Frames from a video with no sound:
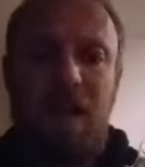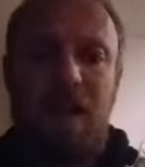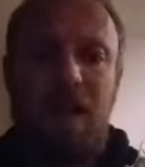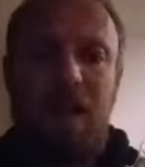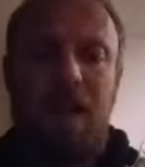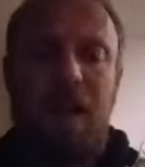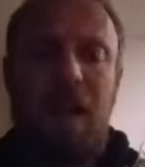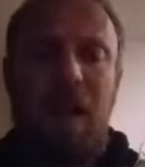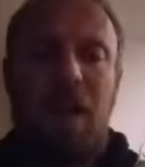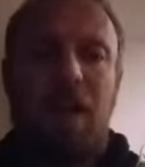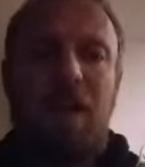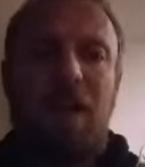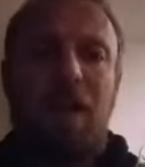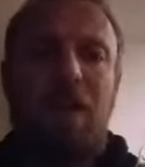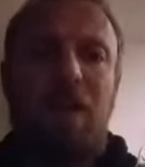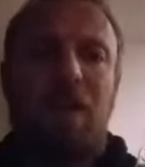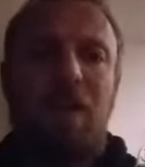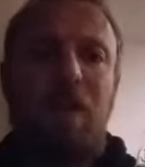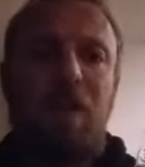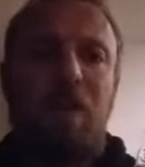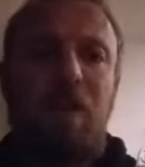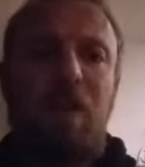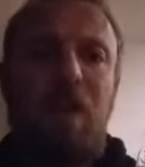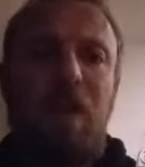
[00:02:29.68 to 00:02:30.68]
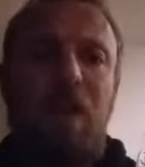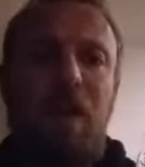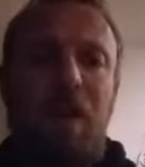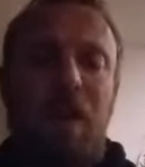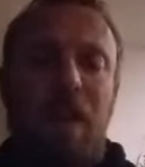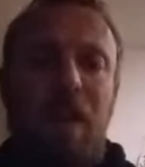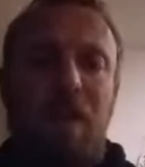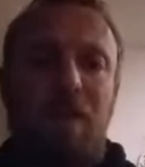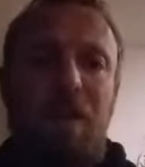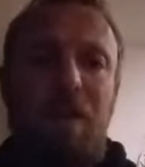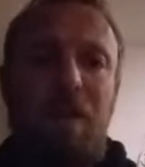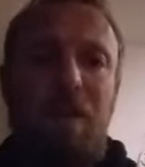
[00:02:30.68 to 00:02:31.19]
Now if you are
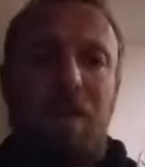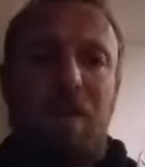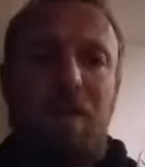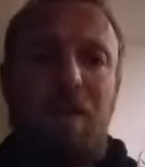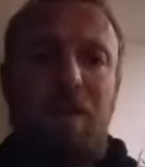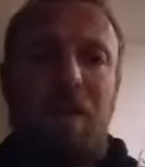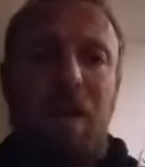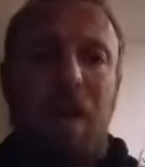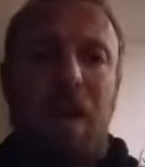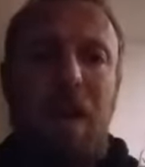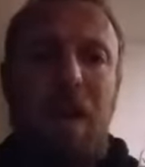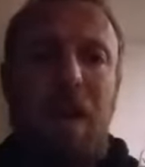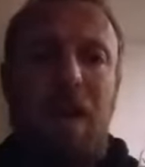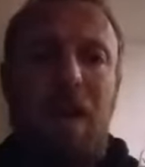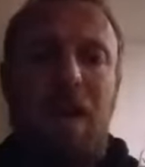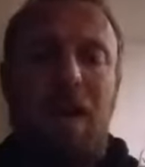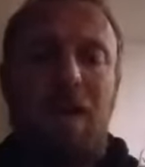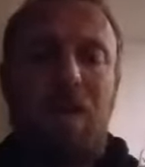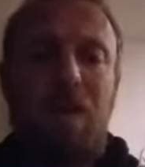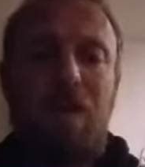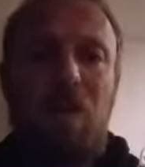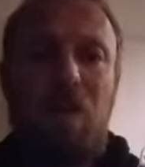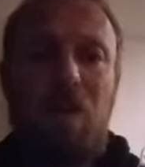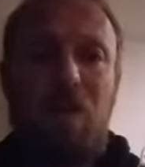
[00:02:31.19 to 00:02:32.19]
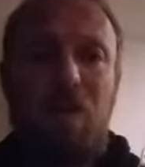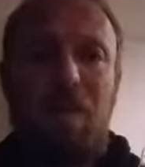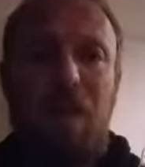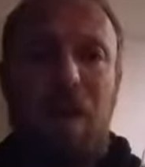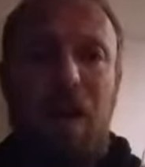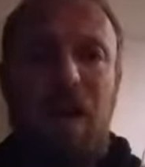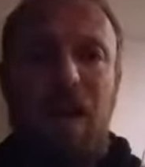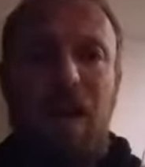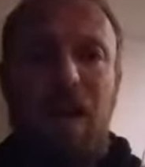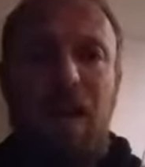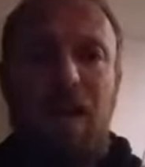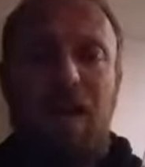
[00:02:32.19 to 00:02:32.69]
going to be
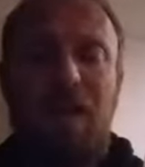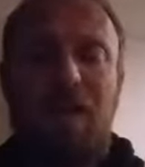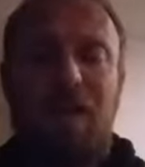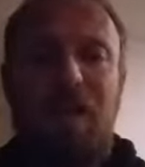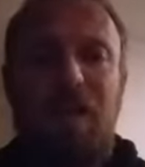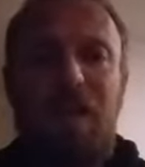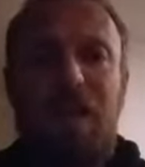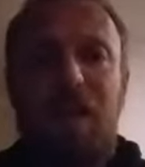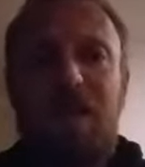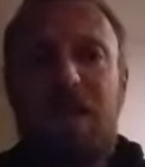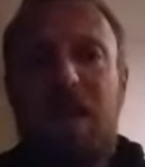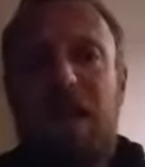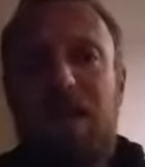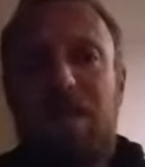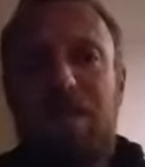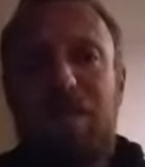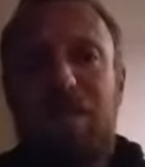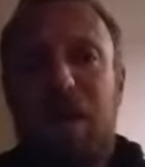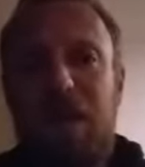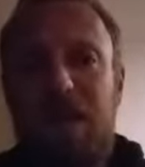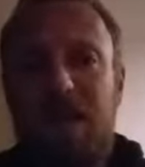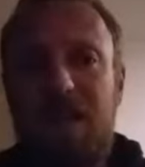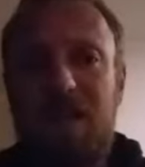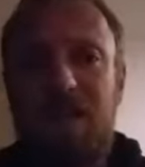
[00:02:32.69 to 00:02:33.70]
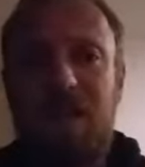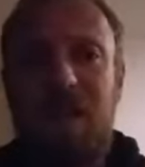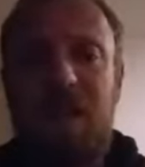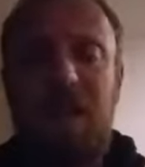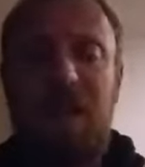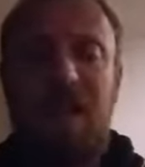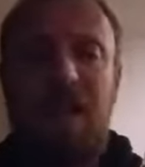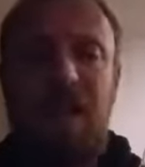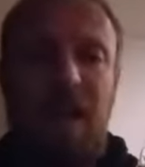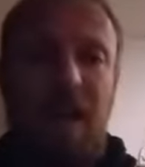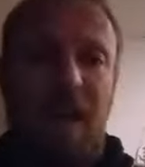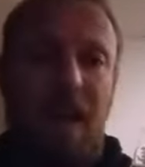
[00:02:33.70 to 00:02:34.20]
stockpiling things like pasta
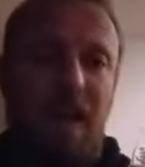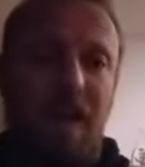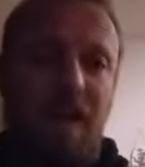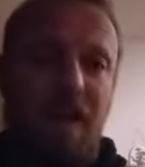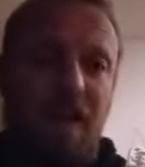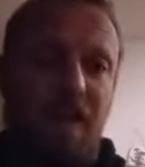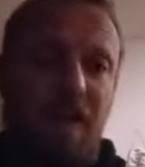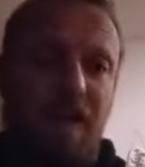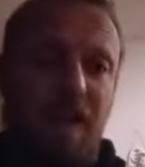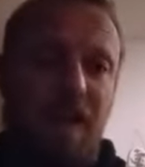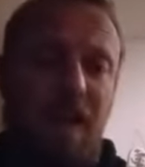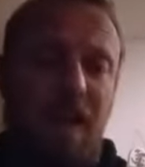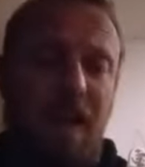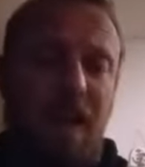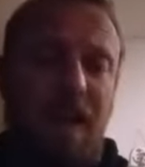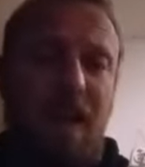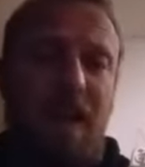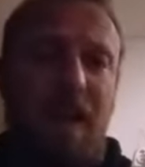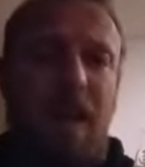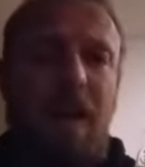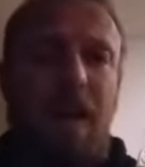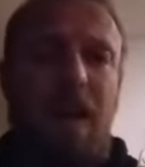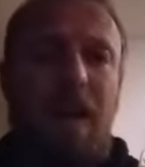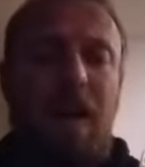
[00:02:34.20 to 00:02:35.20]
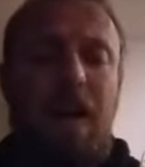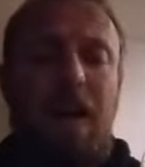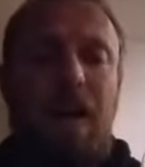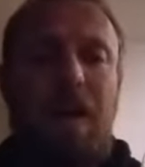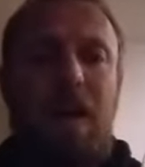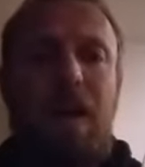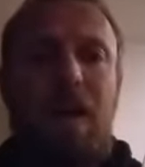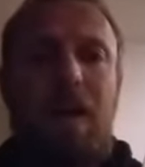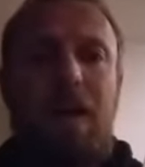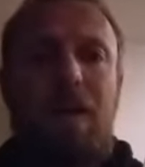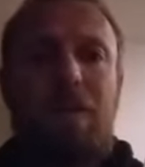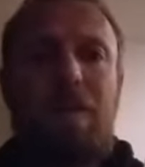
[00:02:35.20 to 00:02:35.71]
and rice
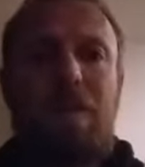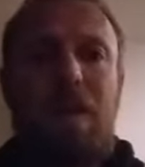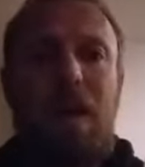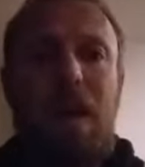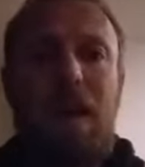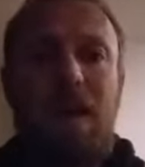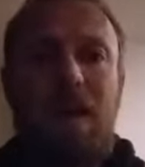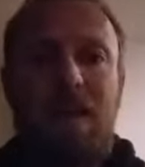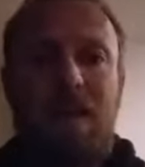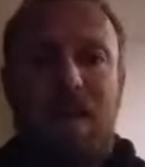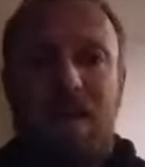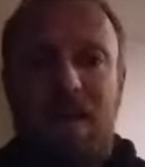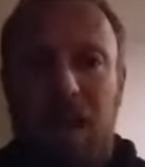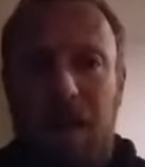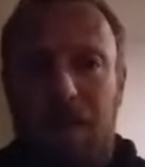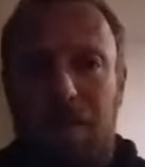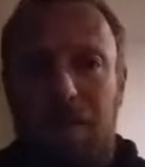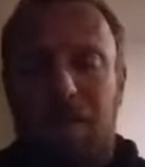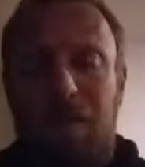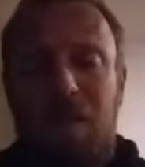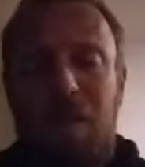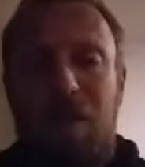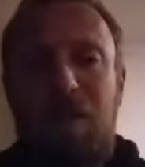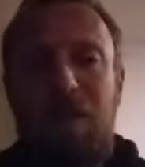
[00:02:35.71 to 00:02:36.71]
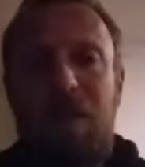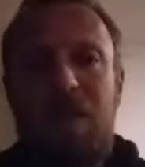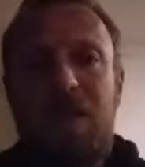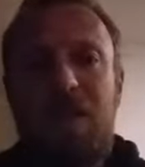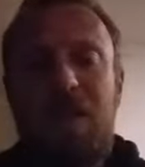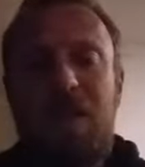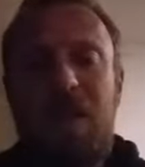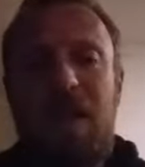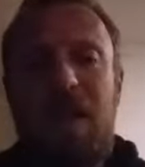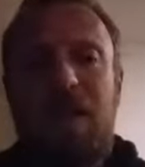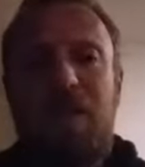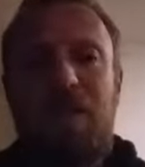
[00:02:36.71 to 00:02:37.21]
and samp, which in
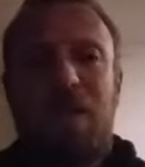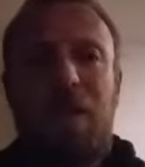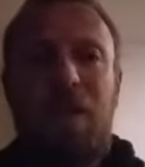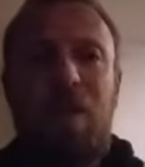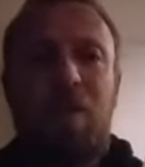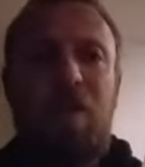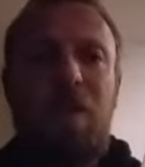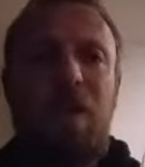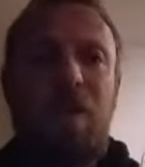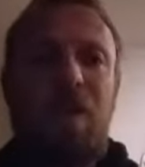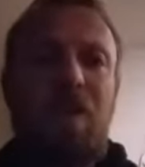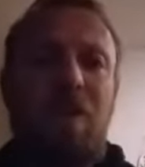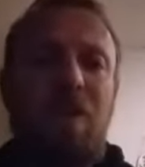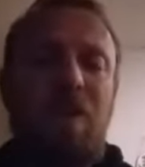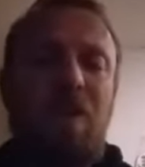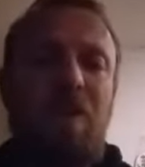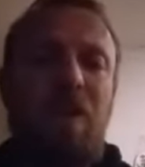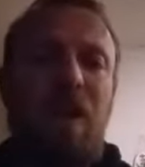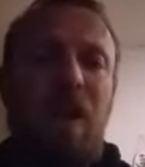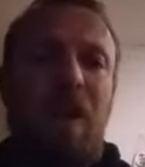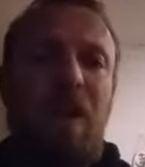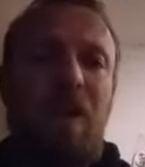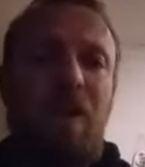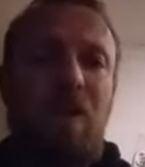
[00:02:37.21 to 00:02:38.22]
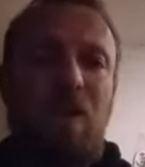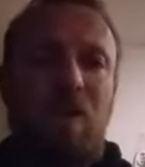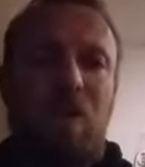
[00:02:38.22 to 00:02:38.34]
South Africa we do, and